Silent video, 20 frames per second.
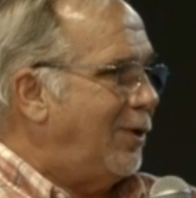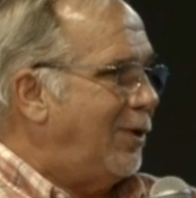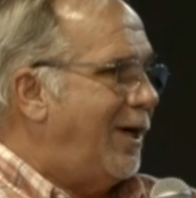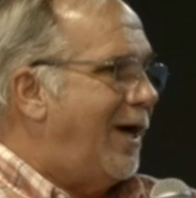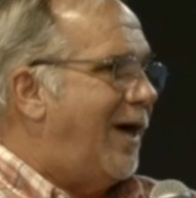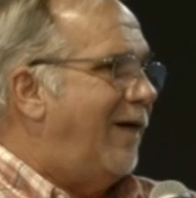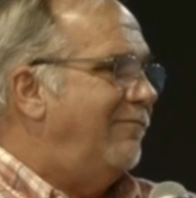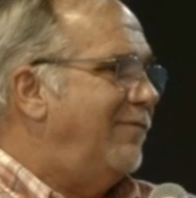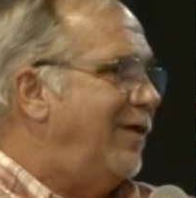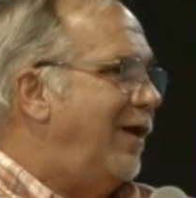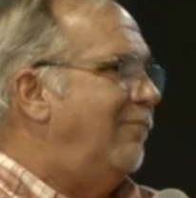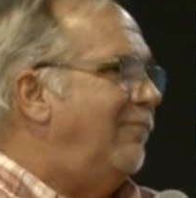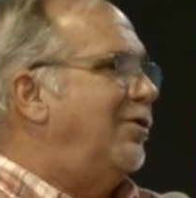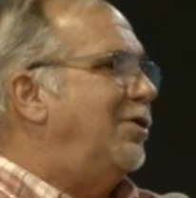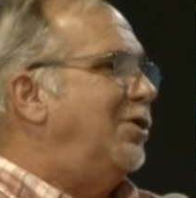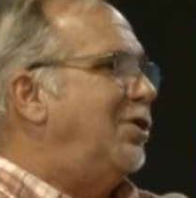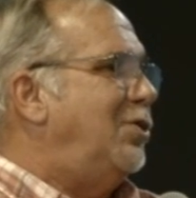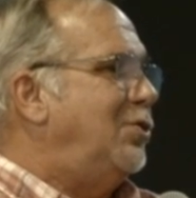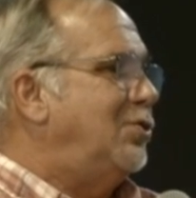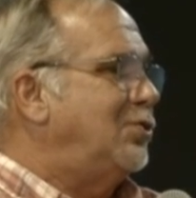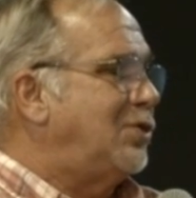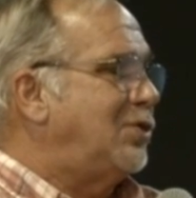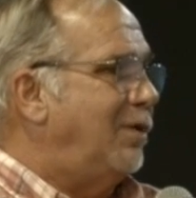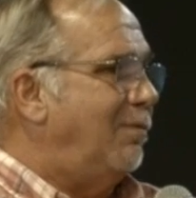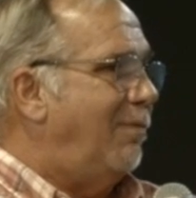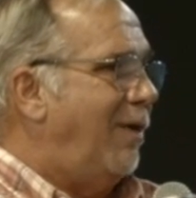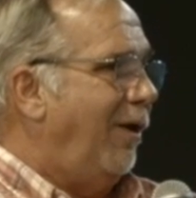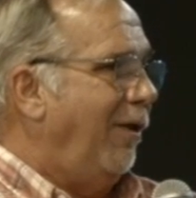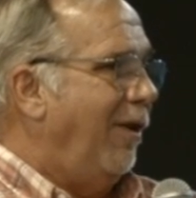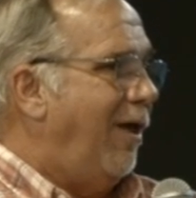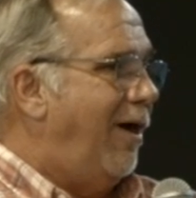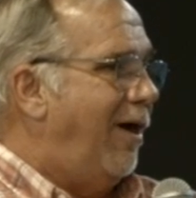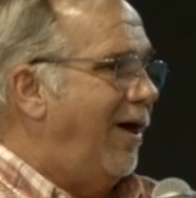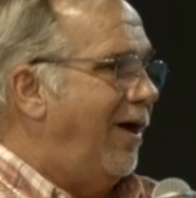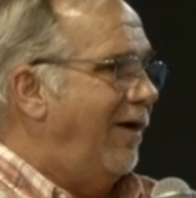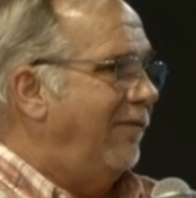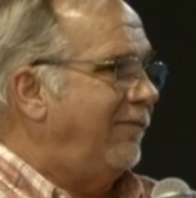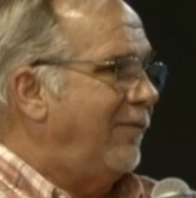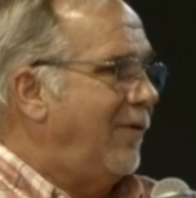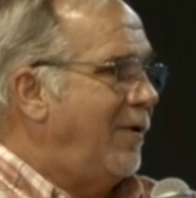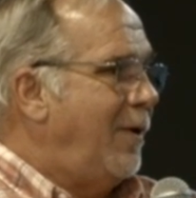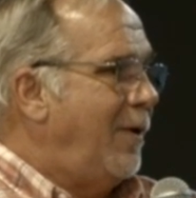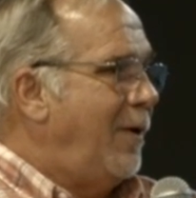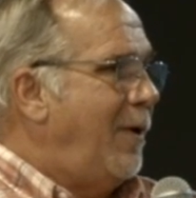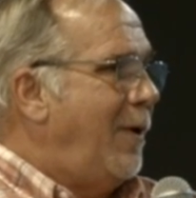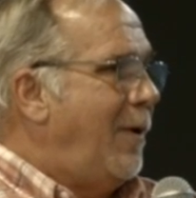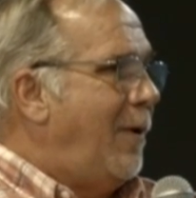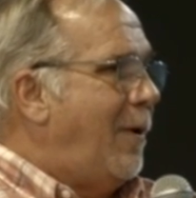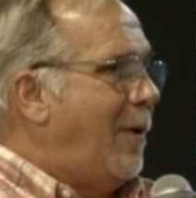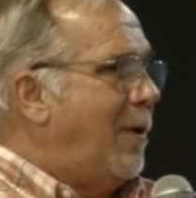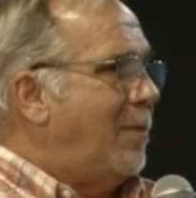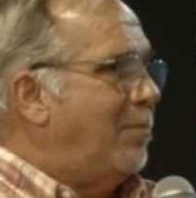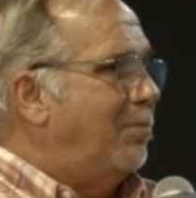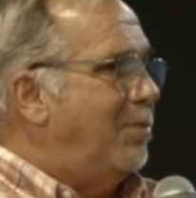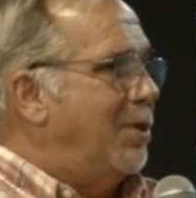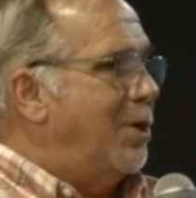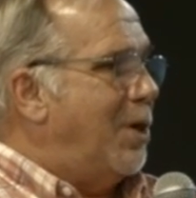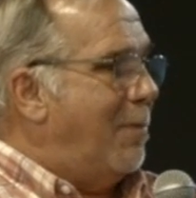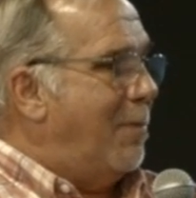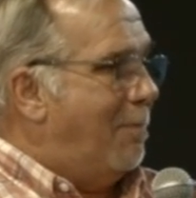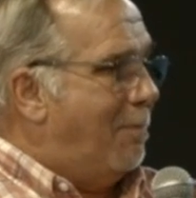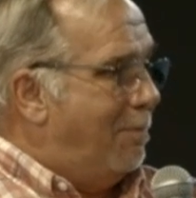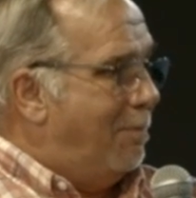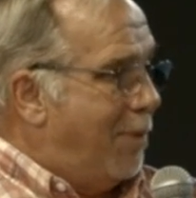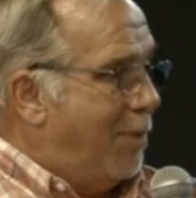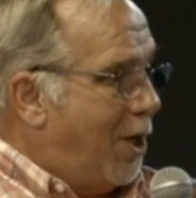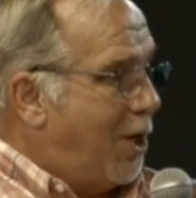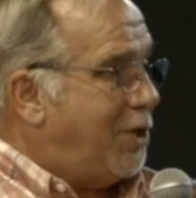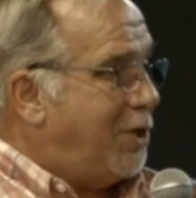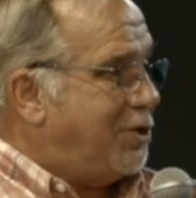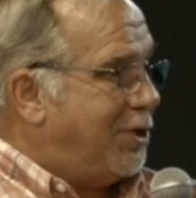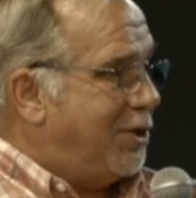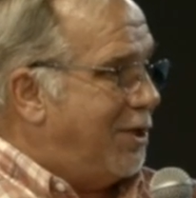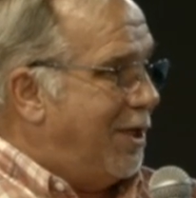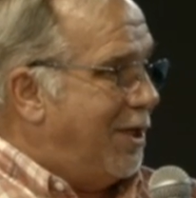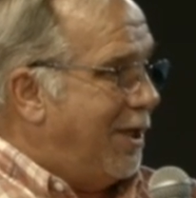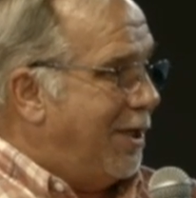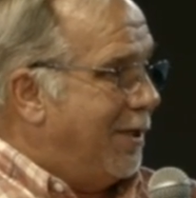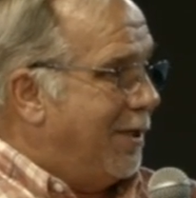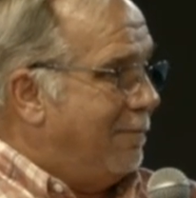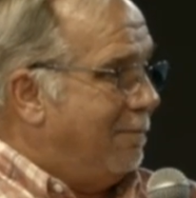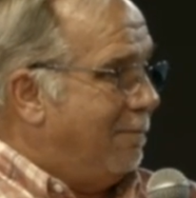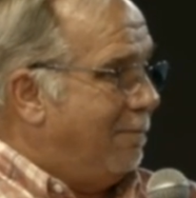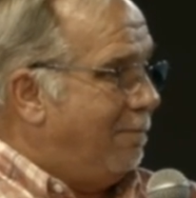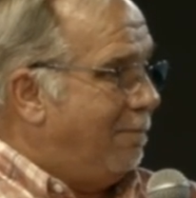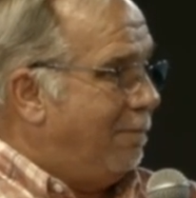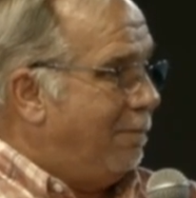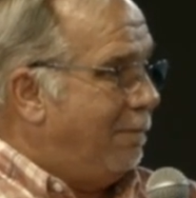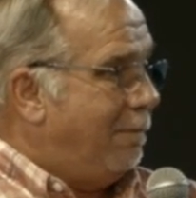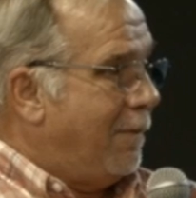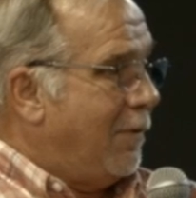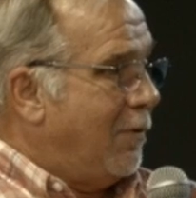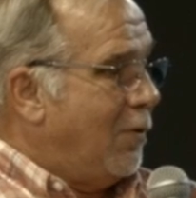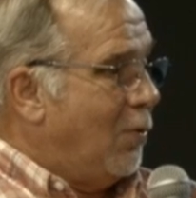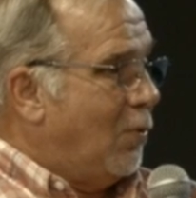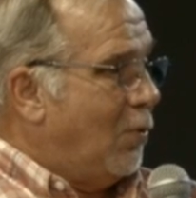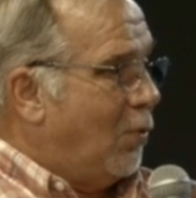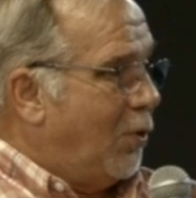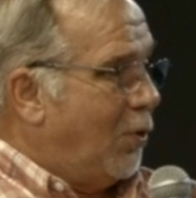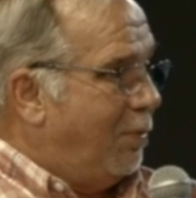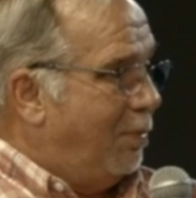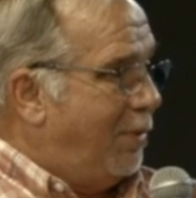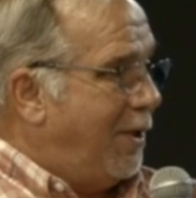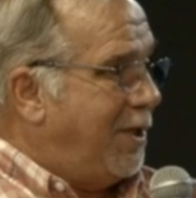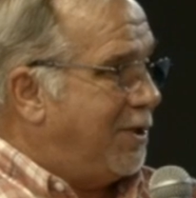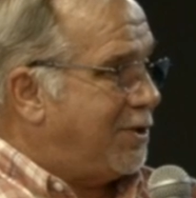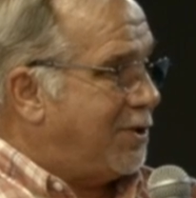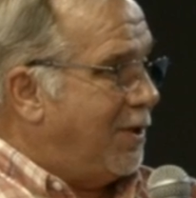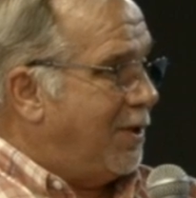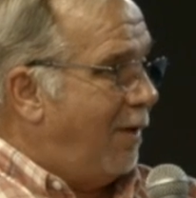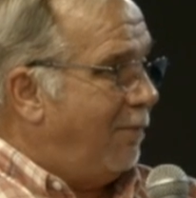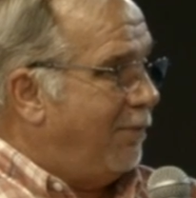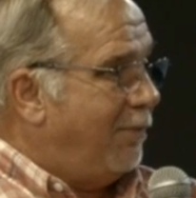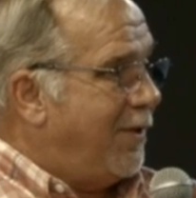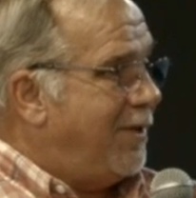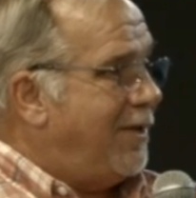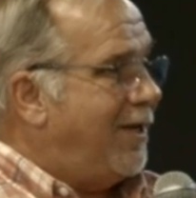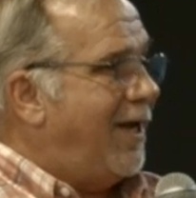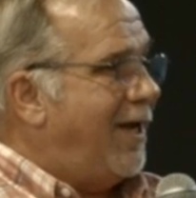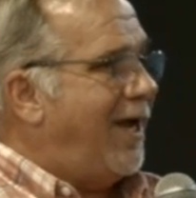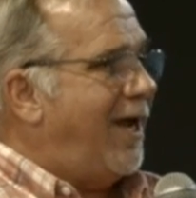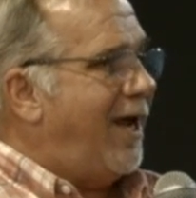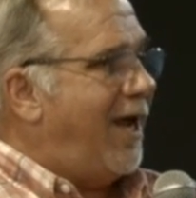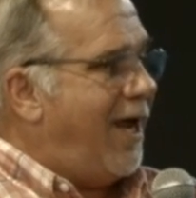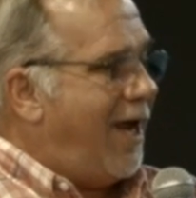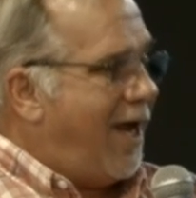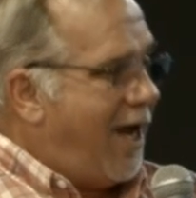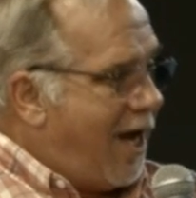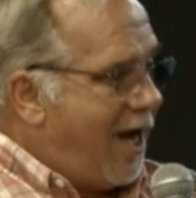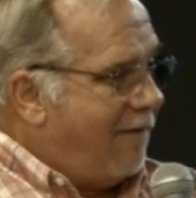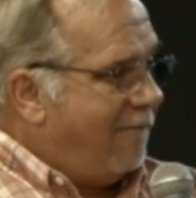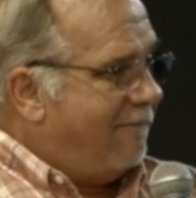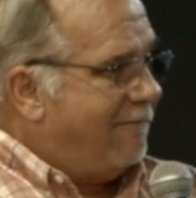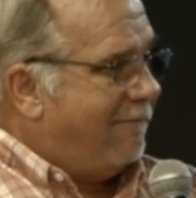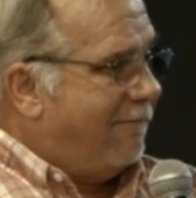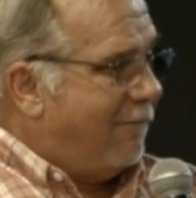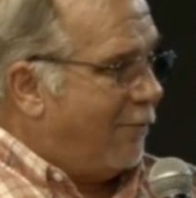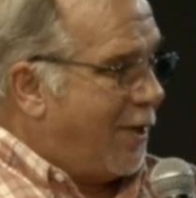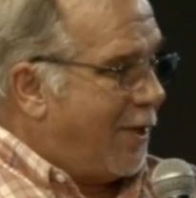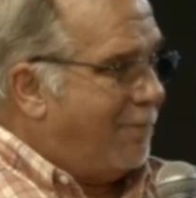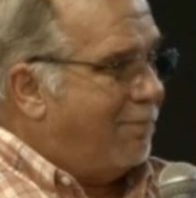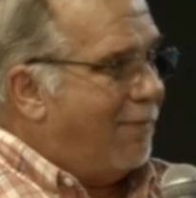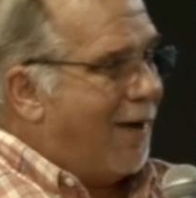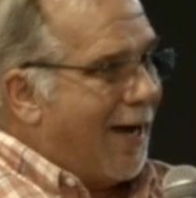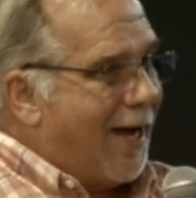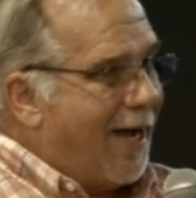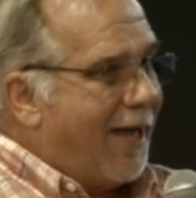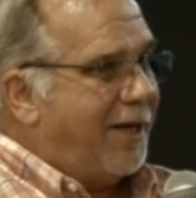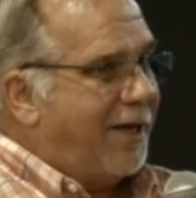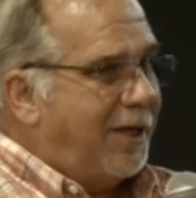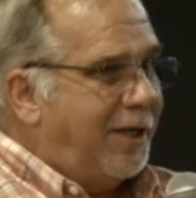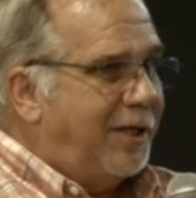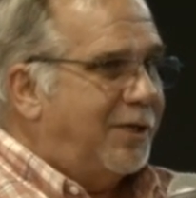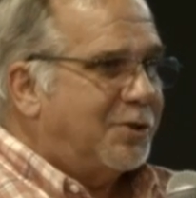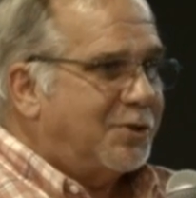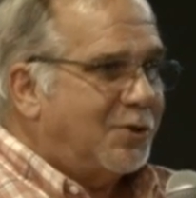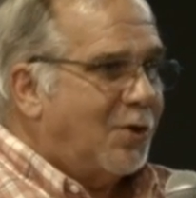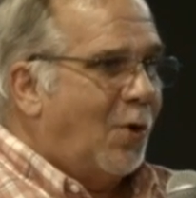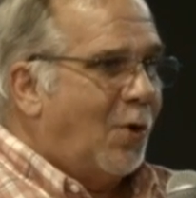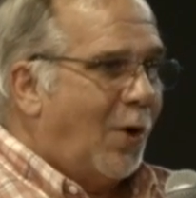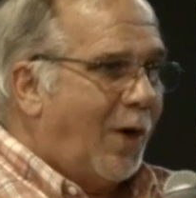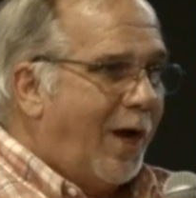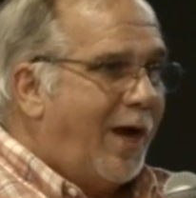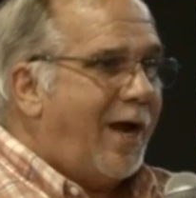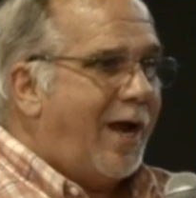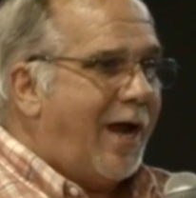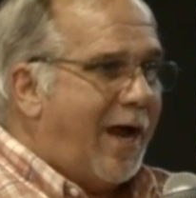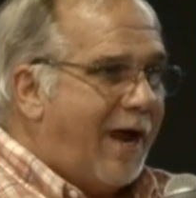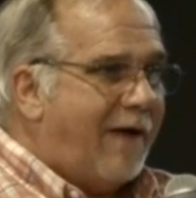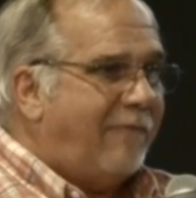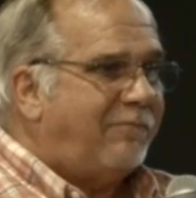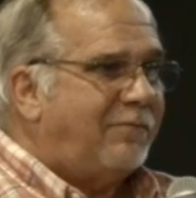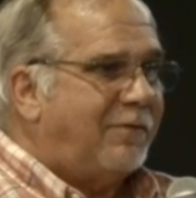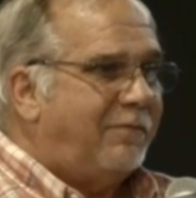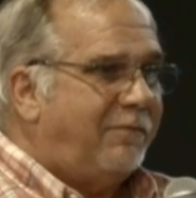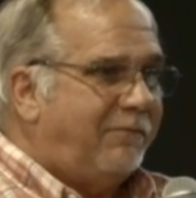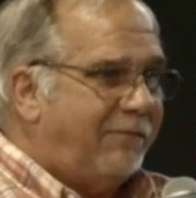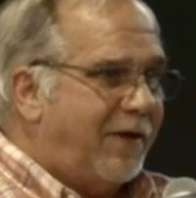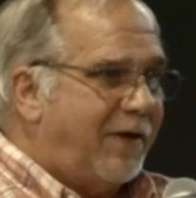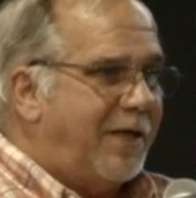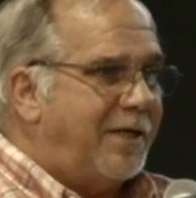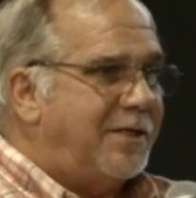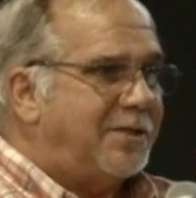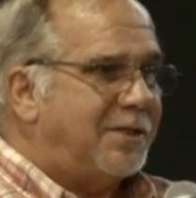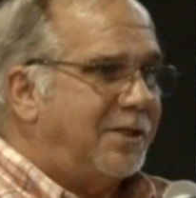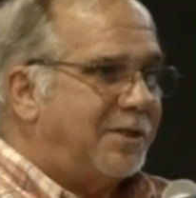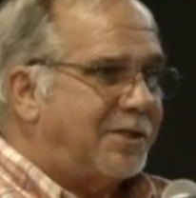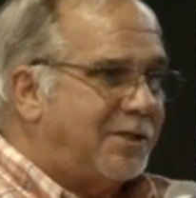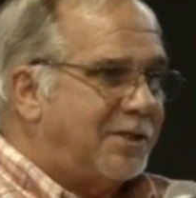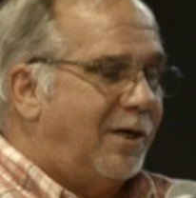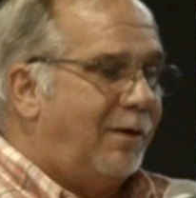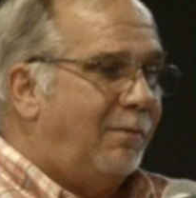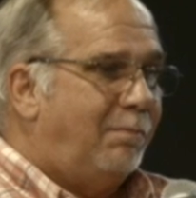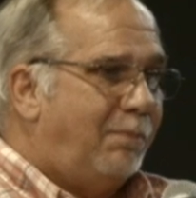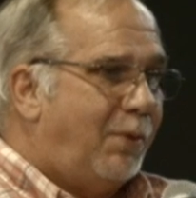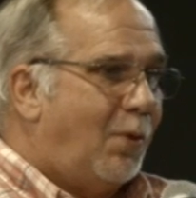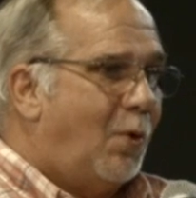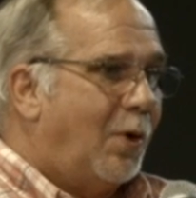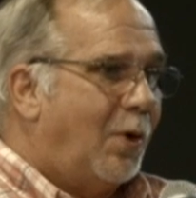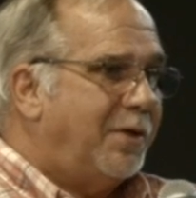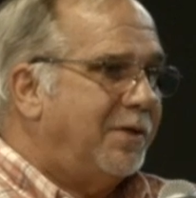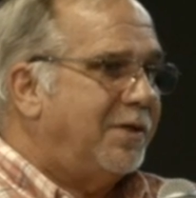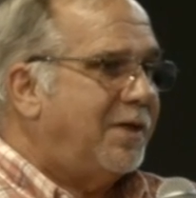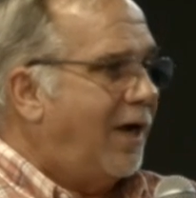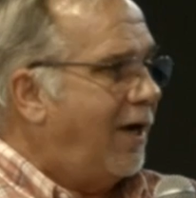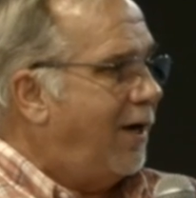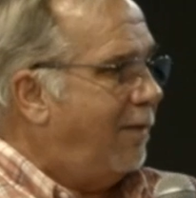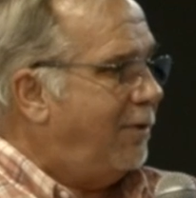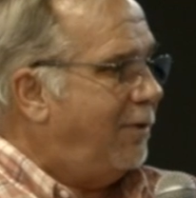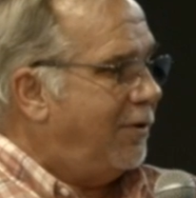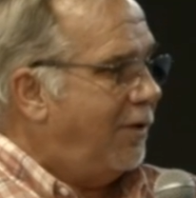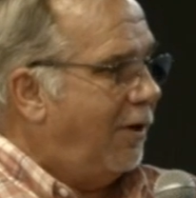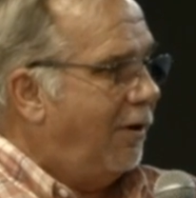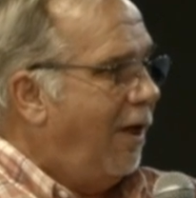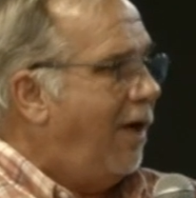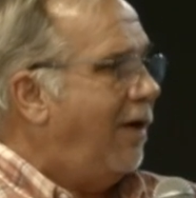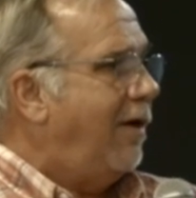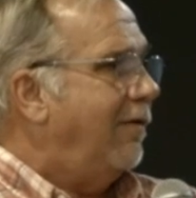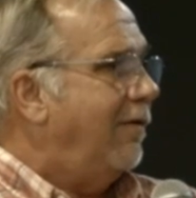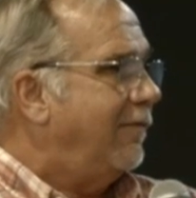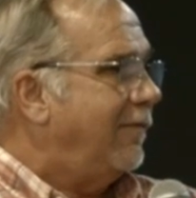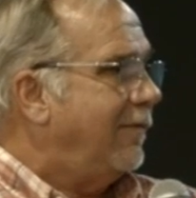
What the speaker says: I've never used in my life. But budgeting would be something everybody is going to have to face at some point in time in their life.